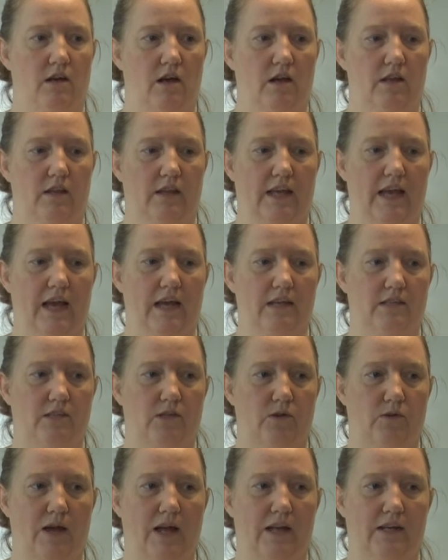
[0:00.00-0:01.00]
on the
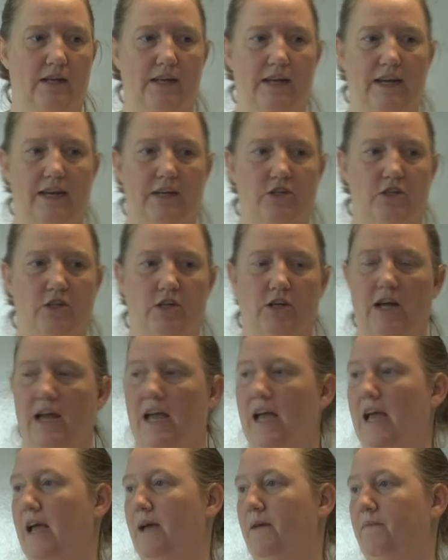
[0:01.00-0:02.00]
Casio calculator.
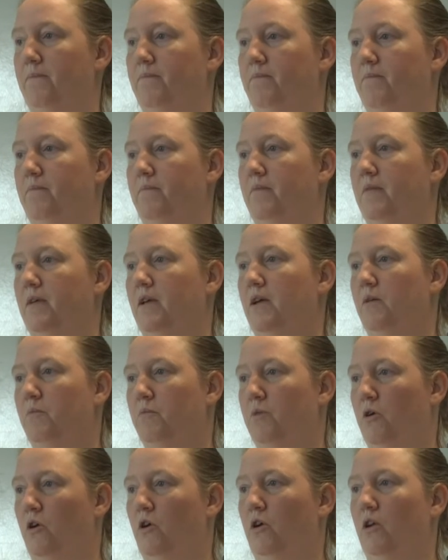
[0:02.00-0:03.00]

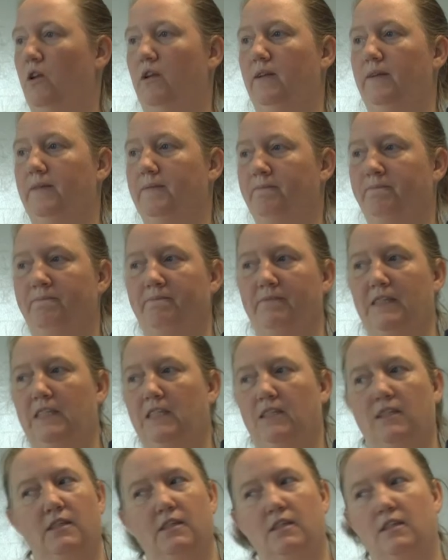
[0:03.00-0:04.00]
Paul,
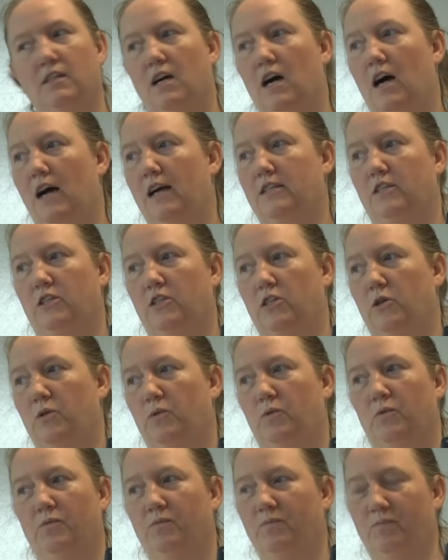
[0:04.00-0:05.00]
I don't
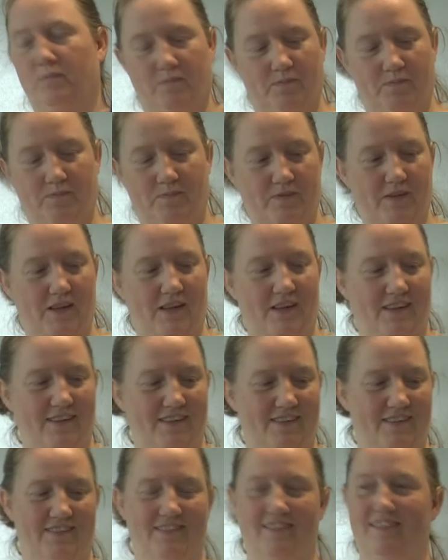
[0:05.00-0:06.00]
know,
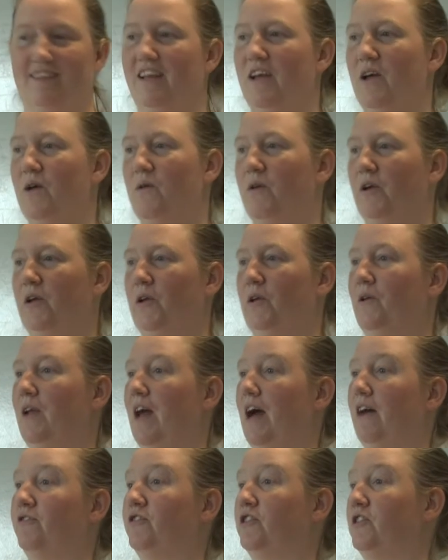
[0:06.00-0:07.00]
what you'll
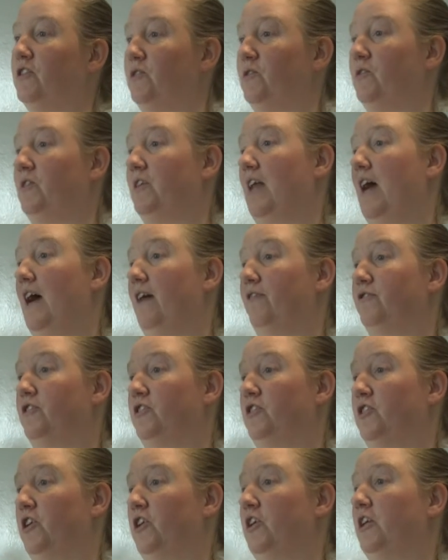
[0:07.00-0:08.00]
have to do is you'll have
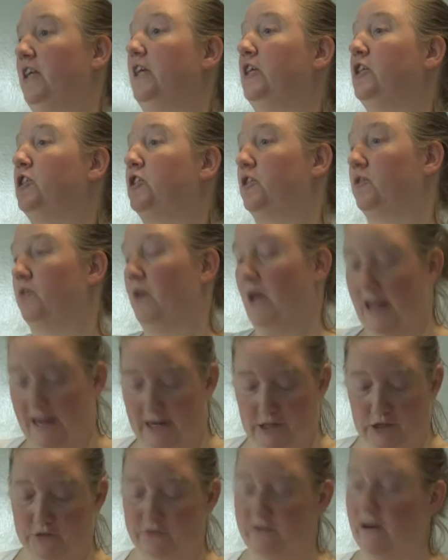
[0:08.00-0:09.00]
to turn
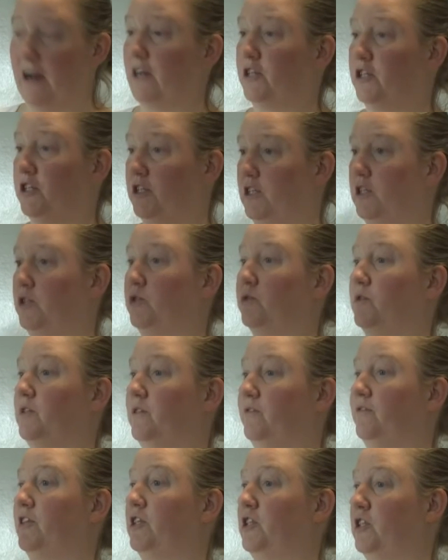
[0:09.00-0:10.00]
each fraction into a
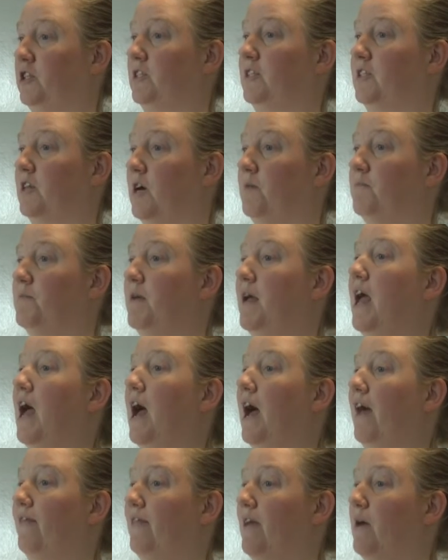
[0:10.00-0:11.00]
division sum.
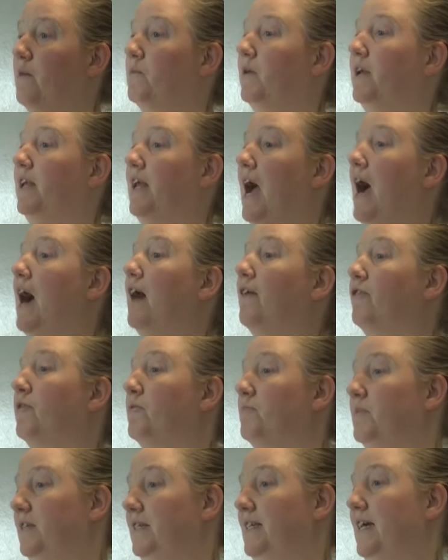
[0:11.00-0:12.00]
And then when you have
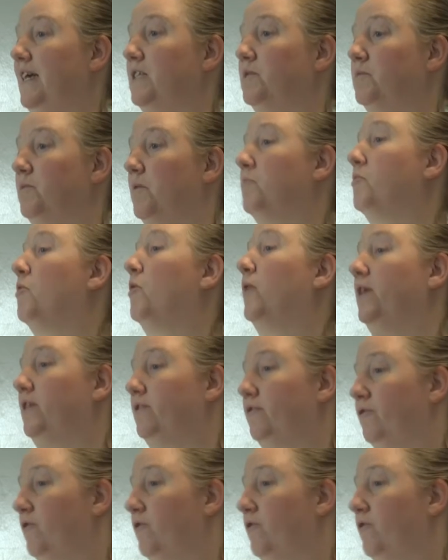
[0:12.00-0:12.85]
them in decimal point